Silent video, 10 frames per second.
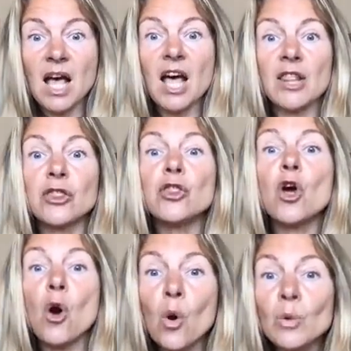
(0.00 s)
and
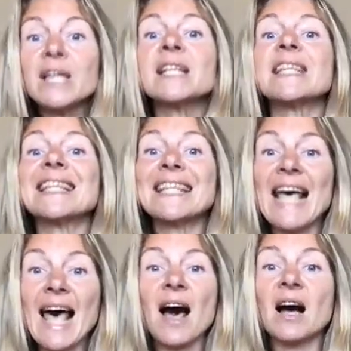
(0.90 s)
knowing
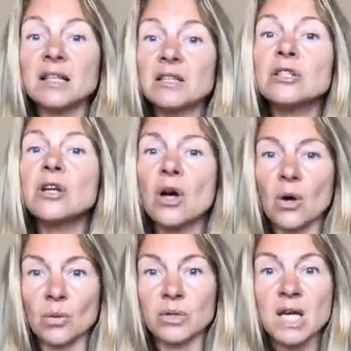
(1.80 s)
the
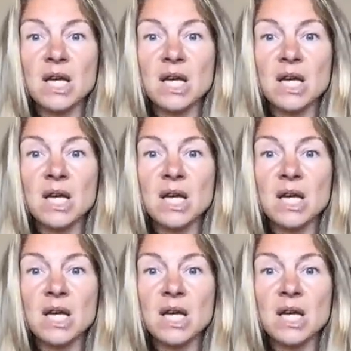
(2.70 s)
unknown.